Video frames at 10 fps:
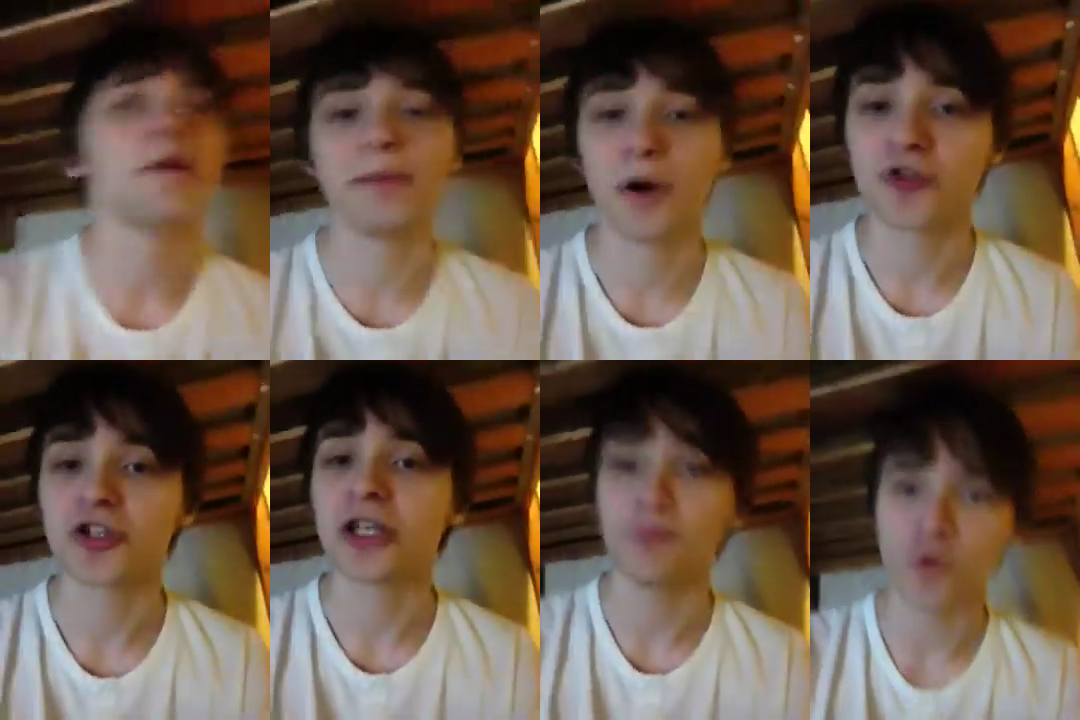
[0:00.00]
be
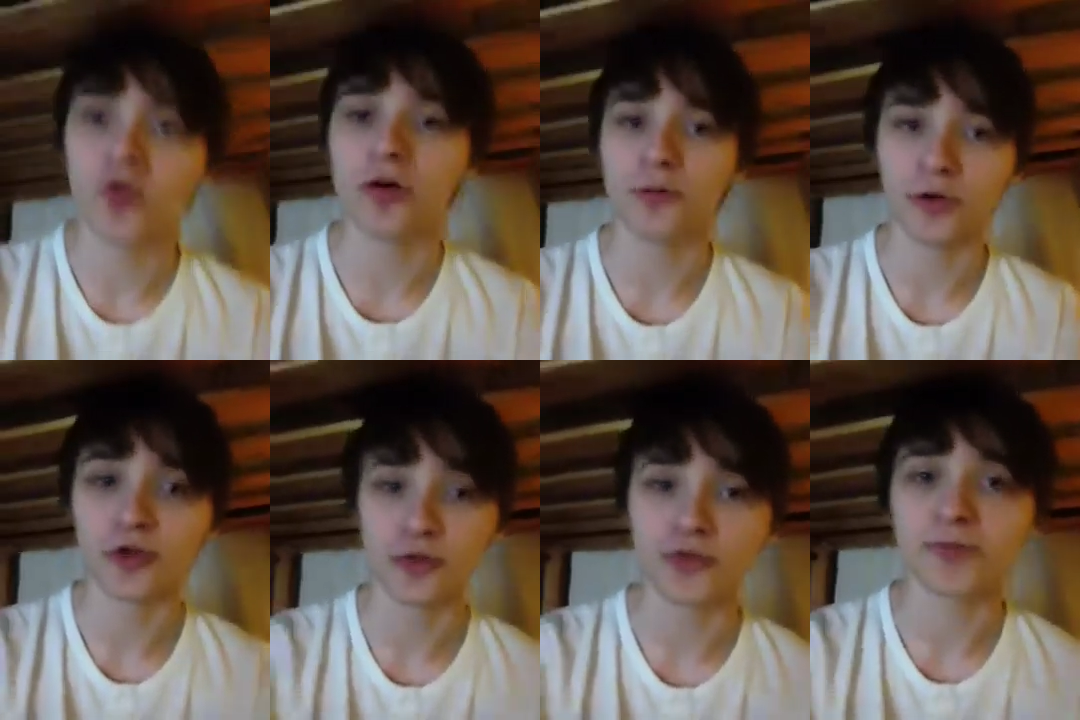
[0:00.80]
posting more and more
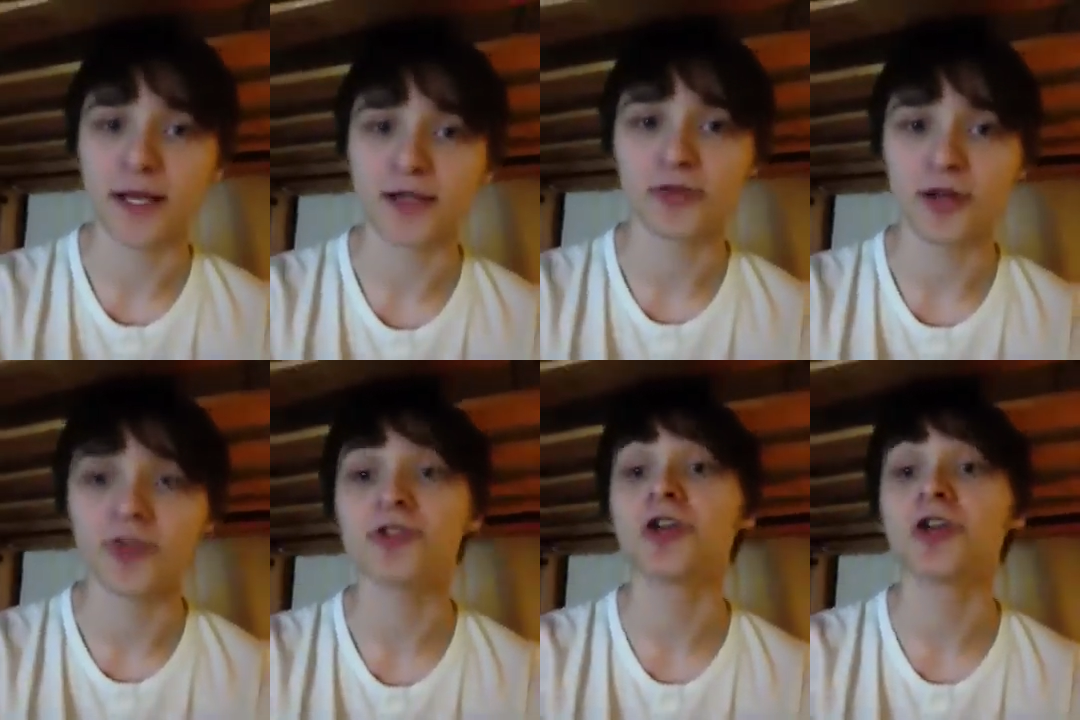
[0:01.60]
duels based on those.